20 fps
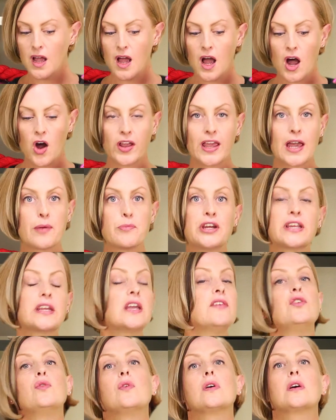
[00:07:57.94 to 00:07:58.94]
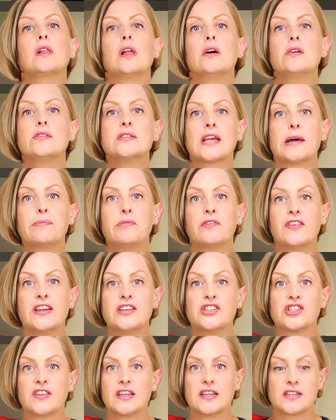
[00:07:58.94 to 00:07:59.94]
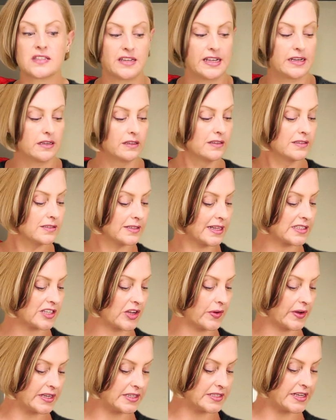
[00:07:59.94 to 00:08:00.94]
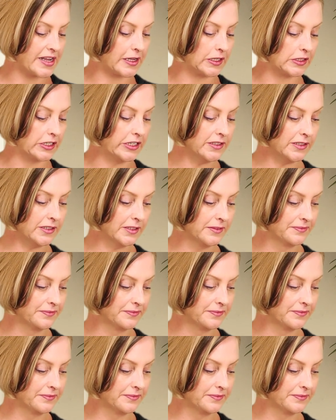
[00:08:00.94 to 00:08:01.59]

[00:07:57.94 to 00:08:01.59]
Okay, I'm going to give you a close-up of each of these needles. Let's go ahead and take a look.